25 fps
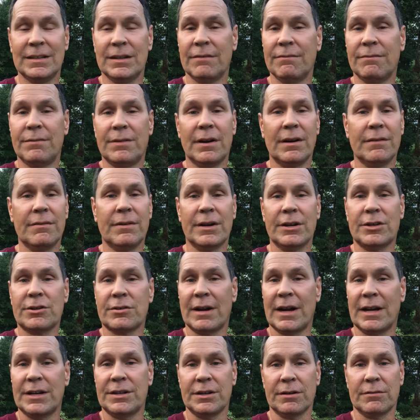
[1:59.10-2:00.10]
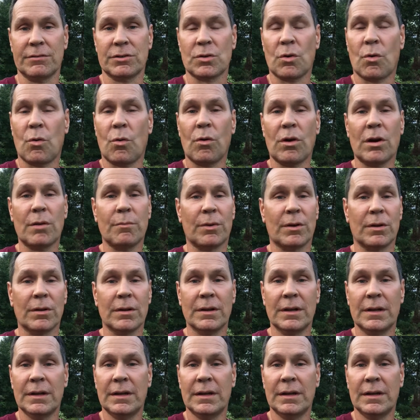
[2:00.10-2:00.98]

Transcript: Very, very tragic. It was horrible.